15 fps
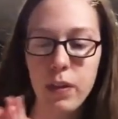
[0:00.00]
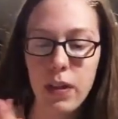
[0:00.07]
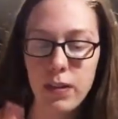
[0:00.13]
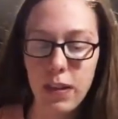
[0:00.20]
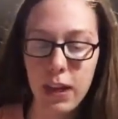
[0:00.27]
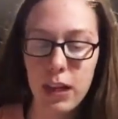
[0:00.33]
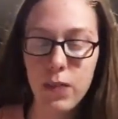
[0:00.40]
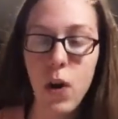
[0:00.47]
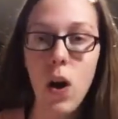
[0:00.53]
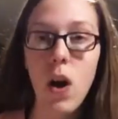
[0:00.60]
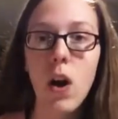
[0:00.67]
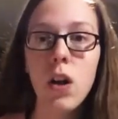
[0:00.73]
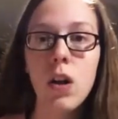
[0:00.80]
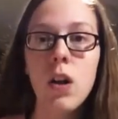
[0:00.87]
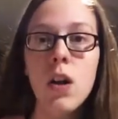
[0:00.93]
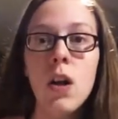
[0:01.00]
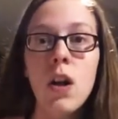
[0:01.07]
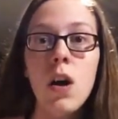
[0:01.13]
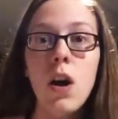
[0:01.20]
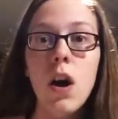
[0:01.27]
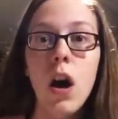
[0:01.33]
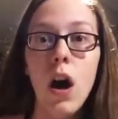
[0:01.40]
Second of all,
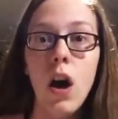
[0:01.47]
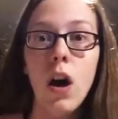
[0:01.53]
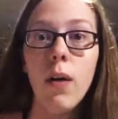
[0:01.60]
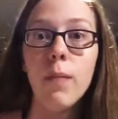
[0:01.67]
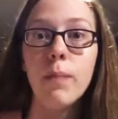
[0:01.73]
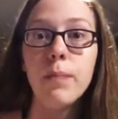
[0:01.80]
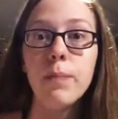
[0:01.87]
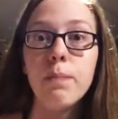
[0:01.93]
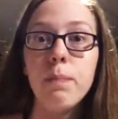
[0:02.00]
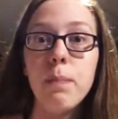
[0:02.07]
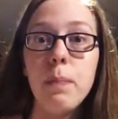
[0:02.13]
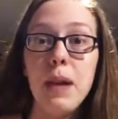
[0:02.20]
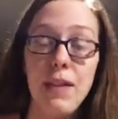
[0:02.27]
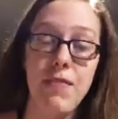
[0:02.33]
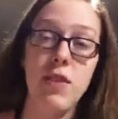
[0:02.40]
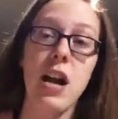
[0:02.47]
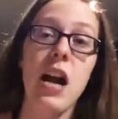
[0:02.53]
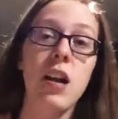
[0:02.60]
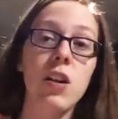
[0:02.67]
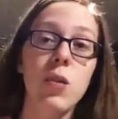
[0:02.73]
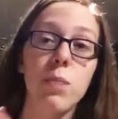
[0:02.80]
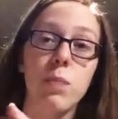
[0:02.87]
if you're not
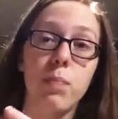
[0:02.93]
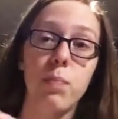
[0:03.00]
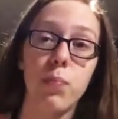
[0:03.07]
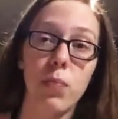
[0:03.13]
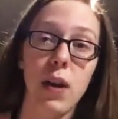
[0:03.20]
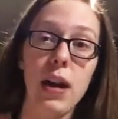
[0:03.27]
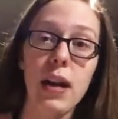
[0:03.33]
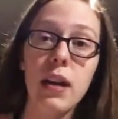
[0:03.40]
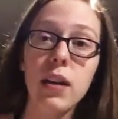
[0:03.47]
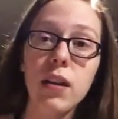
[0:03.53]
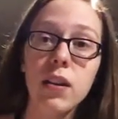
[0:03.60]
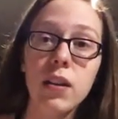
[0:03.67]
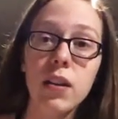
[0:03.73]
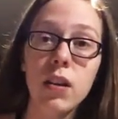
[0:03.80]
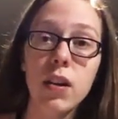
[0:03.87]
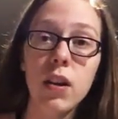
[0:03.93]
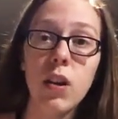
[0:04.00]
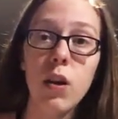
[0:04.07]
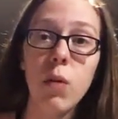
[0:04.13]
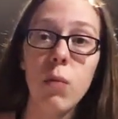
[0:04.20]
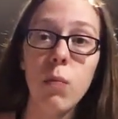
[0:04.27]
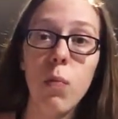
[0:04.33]
gonna bring
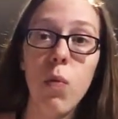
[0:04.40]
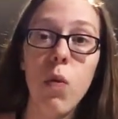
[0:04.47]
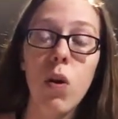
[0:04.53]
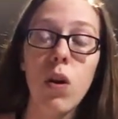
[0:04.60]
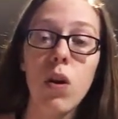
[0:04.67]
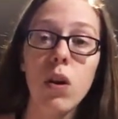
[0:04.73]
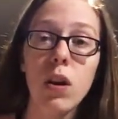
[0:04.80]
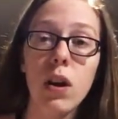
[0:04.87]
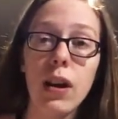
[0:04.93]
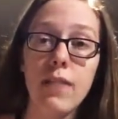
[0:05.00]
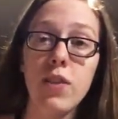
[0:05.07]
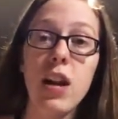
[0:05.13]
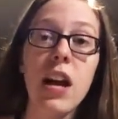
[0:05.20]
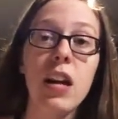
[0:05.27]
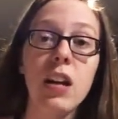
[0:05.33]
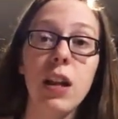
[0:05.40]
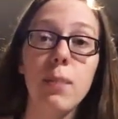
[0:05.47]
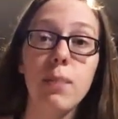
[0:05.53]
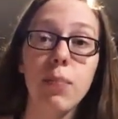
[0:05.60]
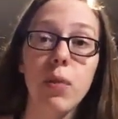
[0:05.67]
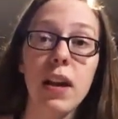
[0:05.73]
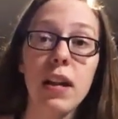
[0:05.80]
more, if you're not gonna
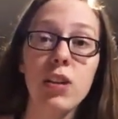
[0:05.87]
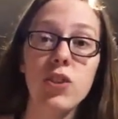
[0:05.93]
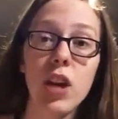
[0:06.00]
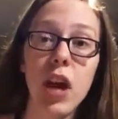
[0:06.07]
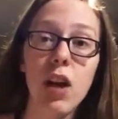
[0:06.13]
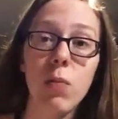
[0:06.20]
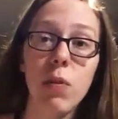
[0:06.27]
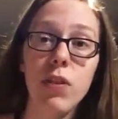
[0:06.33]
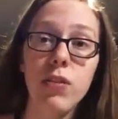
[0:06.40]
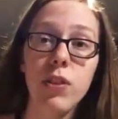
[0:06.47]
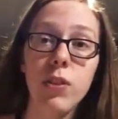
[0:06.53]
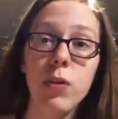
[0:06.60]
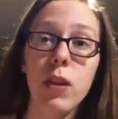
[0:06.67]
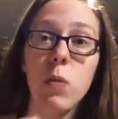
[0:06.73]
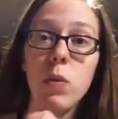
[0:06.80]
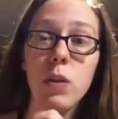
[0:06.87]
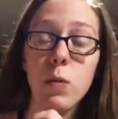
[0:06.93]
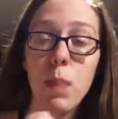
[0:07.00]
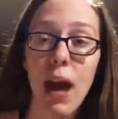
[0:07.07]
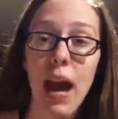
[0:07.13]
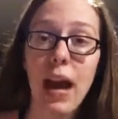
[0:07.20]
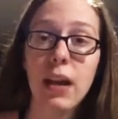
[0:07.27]
like bring gel with you, like when you
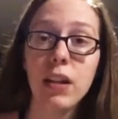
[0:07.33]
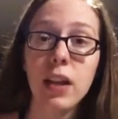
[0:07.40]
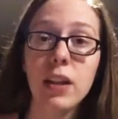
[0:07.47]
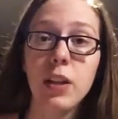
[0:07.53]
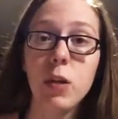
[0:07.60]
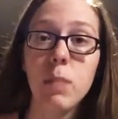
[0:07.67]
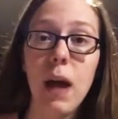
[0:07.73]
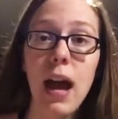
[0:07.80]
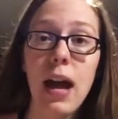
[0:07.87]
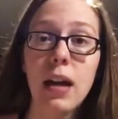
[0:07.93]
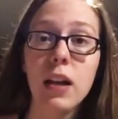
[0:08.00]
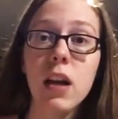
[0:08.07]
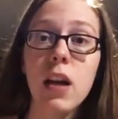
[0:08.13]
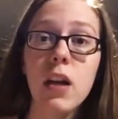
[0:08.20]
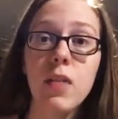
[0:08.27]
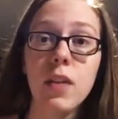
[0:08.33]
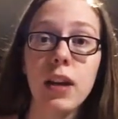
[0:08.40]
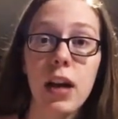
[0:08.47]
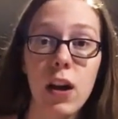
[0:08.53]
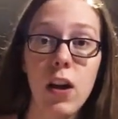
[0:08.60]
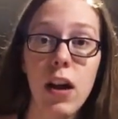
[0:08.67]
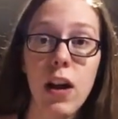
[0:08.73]
pack like your bag, the
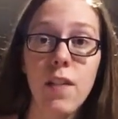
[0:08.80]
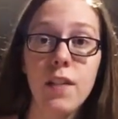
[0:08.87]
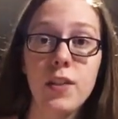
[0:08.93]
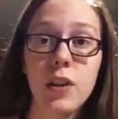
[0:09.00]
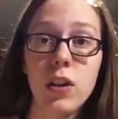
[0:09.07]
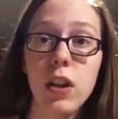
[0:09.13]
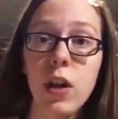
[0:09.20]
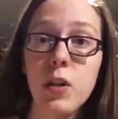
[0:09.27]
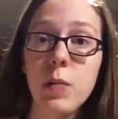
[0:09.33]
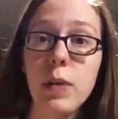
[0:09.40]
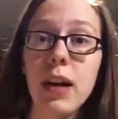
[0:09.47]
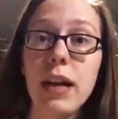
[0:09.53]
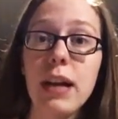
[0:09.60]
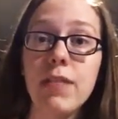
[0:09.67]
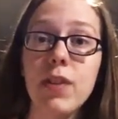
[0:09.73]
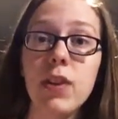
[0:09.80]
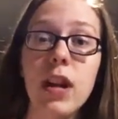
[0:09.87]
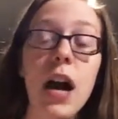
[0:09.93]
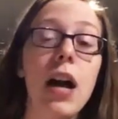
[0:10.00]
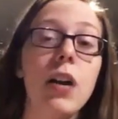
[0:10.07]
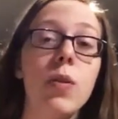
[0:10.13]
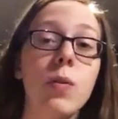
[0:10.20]
carry-on that you're allowed to bring, if you're
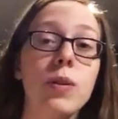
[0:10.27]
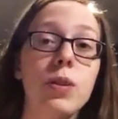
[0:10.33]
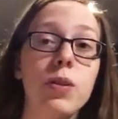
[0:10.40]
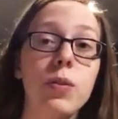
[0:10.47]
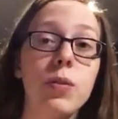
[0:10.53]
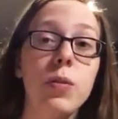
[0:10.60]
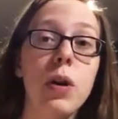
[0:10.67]
not going to